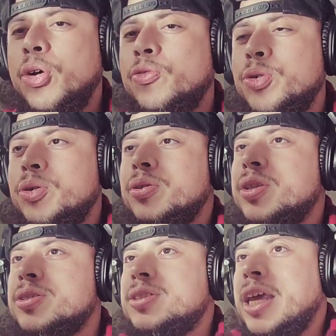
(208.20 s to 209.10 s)
know if you could,
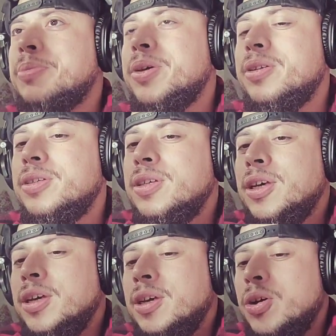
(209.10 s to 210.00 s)
this statement
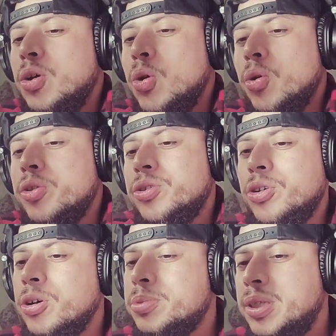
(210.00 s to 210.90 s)
or the
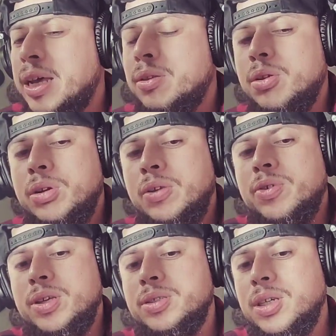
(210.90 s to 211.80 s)
term standalone
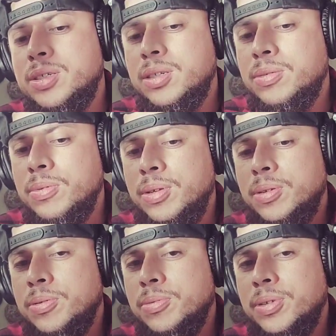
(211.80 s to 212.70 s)
even existed.
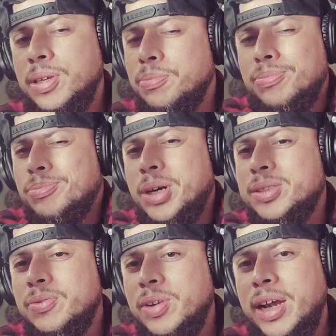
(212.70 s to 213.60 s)
It
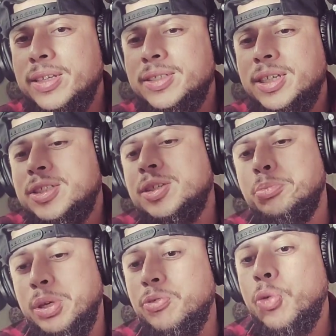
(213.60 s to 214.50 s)
must have not existed
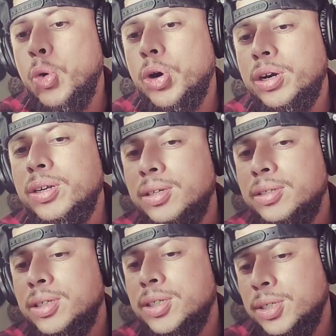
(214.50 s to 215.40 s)
before
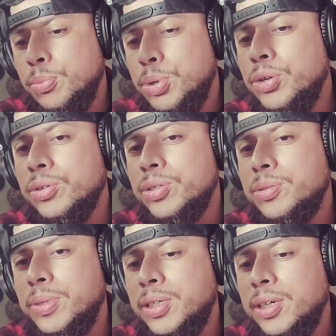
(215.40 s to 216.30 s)
computers,
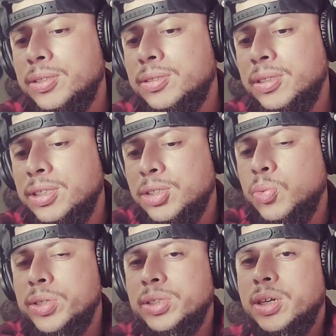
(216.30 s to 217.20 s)
because it just
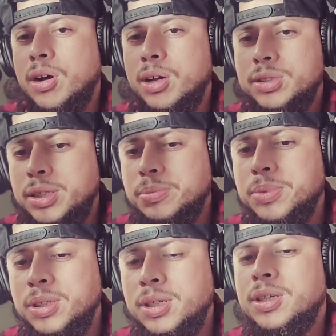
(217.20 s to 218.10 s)
wasn't a concept